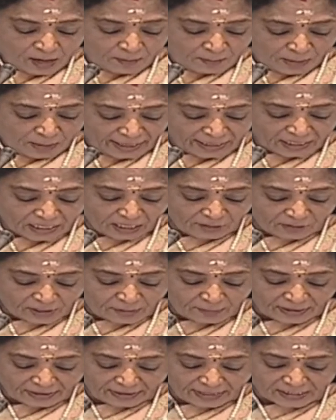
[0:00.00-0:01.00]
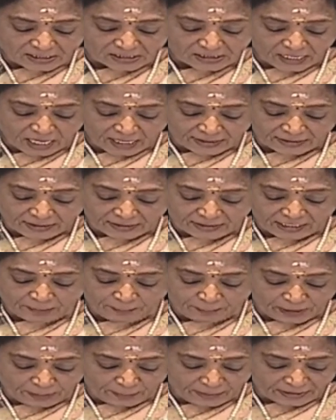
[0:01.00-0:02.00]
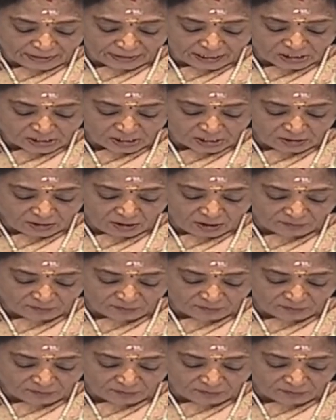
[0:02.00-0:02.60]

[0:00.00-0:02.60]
My government has started the implementation